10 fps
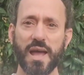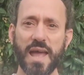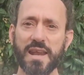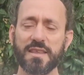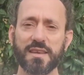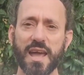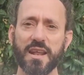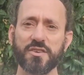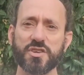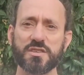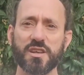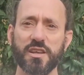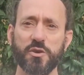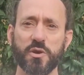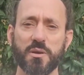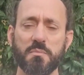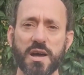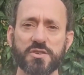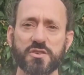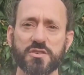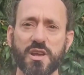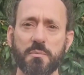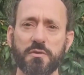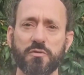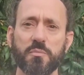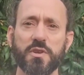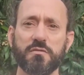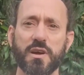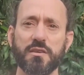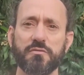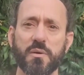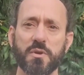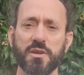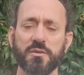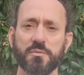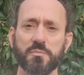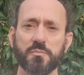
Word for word: Anything energetically you can imagine as coming from the divine feminine.